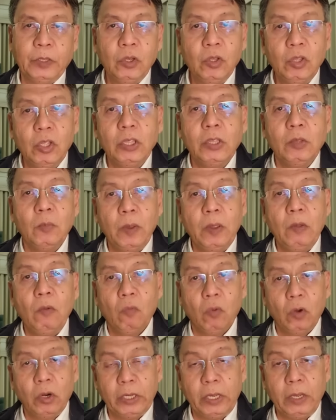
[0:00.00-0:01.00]
you need to be
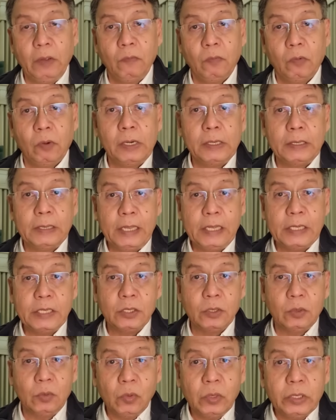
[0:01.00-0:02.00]
working for at
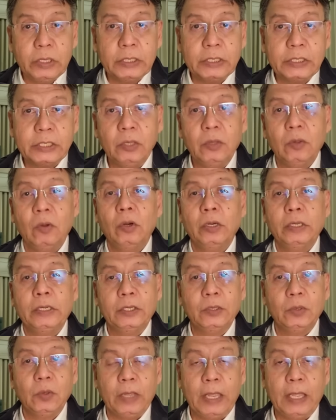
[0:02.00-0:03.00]
least 2 years in
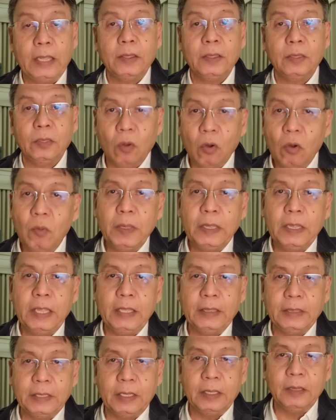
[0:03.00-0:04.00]
order to get
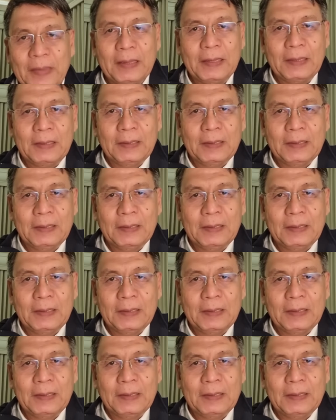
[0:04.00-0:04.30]
nominated.